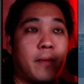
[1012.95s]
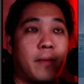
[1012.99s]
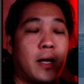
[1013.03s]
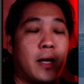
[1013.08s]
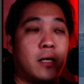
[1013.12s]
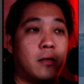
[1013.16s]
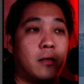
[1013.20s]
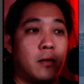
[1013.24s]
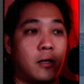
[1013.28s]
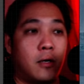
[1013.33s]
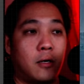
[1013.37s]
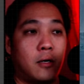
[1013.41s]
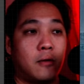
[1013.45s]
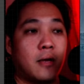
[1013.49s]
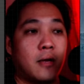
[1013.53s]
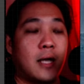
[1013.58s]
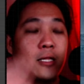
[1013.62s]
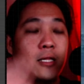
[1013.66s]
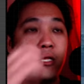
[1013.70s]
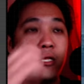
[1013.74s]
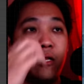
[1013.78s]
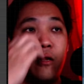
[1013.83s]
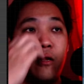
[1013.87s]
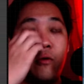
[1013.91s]
but
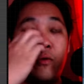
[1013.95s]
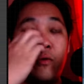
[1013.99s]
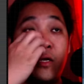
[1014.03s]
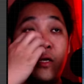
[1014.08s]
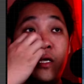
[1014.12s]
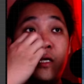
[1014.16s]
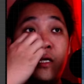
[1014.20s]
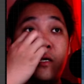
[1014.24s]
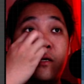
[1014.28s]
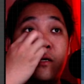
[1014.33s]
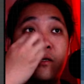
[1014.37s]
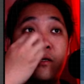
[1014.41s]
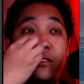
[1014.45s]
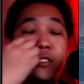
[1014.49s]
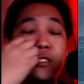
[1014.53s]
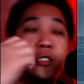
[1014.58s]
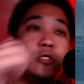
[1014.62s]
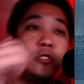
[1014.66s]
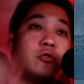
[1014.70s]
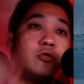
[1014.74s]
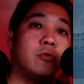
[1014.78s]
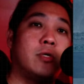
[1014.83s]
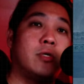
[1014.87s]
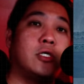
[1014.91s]
artillery
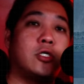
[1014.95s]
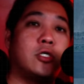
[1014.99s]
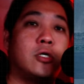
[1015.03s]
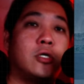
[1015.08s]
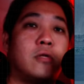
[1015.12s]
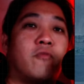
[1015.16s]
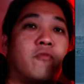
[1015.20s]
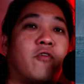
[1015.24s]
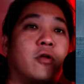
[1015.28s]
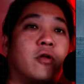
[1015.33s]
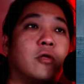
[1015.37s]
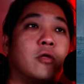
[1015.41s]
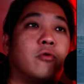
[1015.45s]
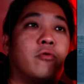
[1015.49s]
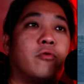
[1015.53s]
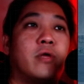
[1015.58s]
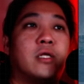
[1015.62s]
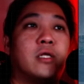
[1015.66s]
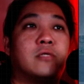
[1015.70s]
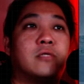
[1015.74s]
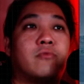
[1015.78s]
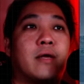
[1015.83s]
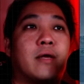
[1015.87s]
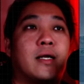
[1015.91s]
situation for the
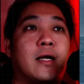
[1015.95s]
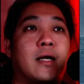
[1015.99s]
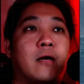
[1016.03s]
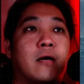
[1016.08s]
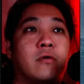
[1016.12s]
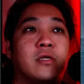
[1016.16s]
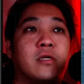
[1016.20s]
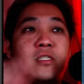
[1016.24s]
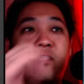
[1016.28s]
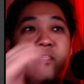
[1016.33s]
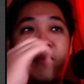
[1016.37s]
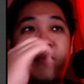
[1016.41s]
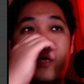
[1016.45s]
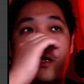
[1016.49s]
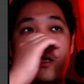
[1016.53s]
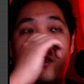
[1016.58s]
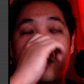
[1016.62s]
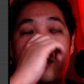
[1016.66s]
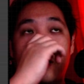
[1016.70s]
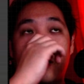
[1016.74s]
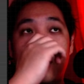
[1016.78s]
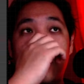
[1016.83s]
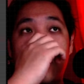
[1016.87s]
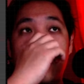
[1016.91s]
Ukrainians right now is a bit
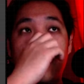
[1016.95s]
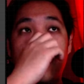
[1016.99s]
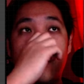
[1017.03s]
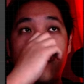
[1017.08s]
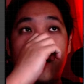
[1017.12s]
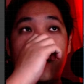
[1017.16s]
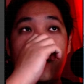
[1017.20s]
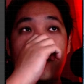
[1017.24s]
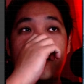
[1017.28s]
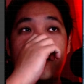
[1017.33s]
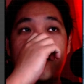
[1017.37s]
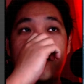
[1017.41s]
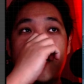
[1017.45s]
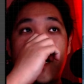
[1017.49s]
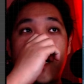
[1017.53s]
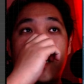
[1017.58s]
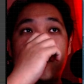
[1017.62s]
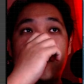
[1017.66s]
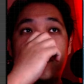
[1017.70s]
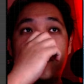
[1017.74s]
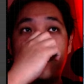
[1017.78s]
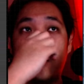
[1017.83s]
scarce.